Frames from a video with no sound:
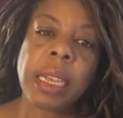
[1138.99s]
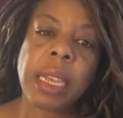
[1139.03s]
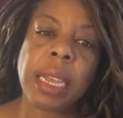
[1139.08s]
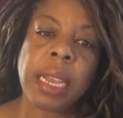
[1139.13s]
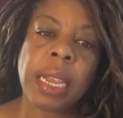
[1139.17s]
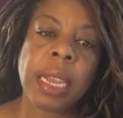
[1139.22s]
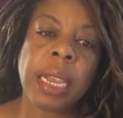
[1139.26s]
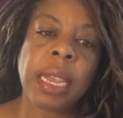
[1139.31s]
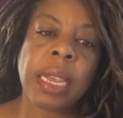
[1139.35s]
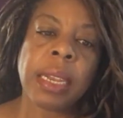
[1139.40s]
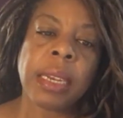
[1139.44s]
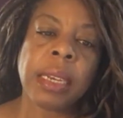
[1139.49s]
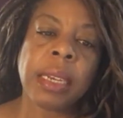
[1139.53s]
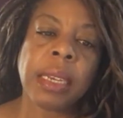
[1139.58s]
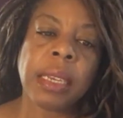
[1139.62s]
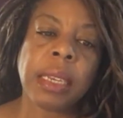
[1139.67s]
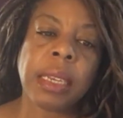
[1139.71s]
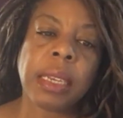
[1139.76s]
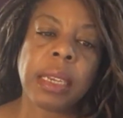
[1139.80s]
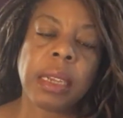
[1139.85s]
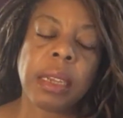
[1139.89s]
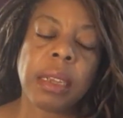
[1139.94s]
And
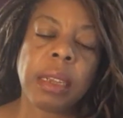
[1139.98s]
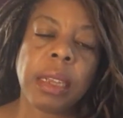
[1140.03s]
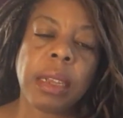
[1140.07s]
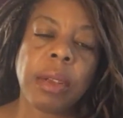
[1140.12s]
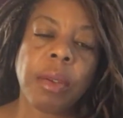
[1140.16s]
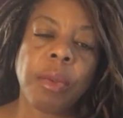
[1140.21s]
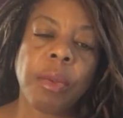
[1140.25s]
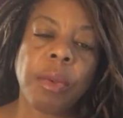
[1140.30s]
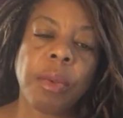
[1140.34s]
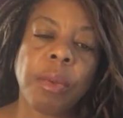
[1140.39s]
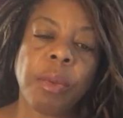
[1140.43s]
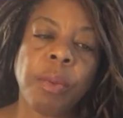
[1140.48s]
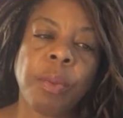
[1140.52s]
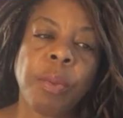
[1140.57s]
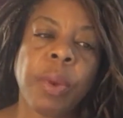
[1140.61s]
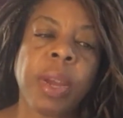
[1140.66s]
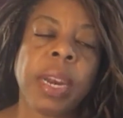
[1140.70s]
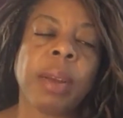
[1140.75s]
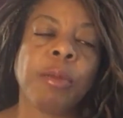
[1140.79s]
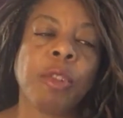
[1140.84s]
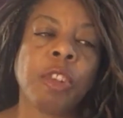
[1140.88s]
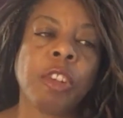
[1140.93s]

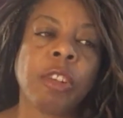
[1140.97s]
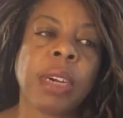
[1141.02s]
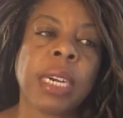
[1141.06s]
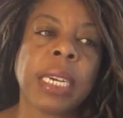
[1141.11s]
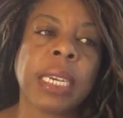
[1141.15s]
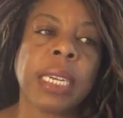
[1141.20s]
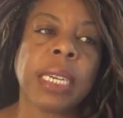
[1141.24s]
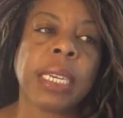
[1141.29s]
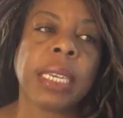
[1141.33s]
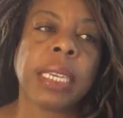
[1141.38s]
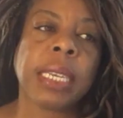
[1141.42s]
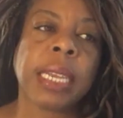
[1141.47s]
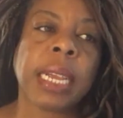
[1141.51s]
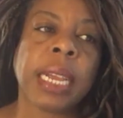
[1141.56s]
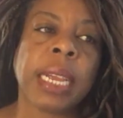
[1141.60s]
what I'm trying to say